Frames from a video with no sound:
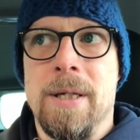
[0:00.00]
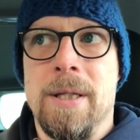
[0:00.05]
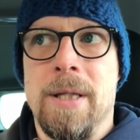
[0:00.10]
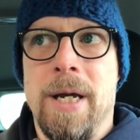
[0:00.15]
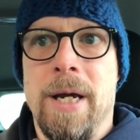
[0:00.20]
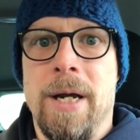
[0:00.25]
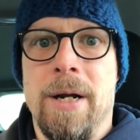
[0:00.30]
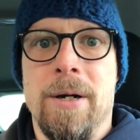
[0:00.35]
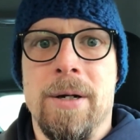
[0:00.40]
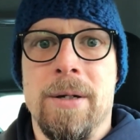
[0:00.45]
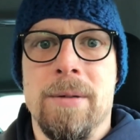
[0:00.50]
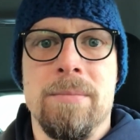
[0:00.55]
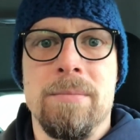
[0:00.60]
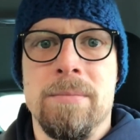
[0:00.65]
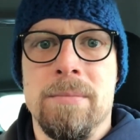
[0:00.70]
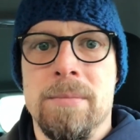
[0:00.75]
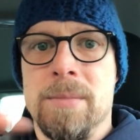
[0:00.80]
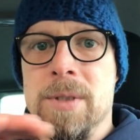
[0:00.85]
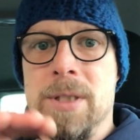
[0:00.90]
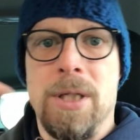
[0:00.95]
their
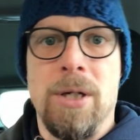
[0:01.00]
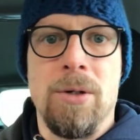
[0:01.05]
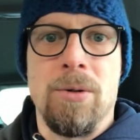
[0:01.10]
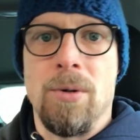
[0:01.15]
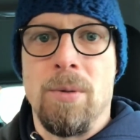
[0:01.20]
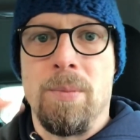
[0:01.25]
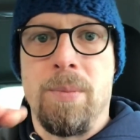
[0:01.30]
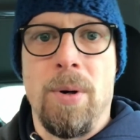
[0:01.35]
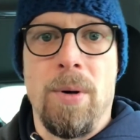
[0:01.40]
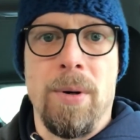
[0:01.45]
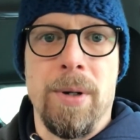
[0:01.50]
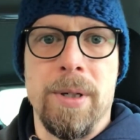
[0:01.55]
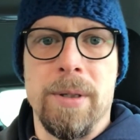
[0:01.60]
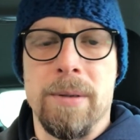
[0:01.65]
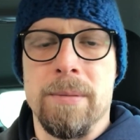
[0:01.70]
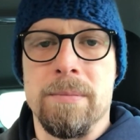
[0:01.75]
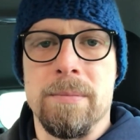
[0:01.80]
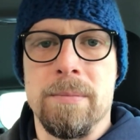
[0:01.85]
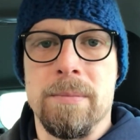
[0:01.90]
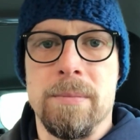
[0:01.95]
0 point